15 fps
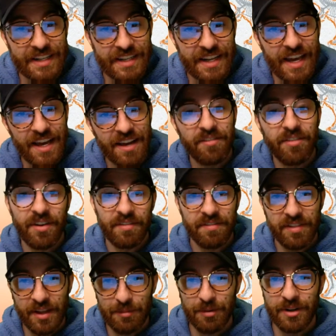to have
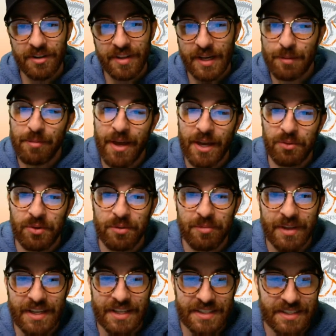flubber like a penguin because it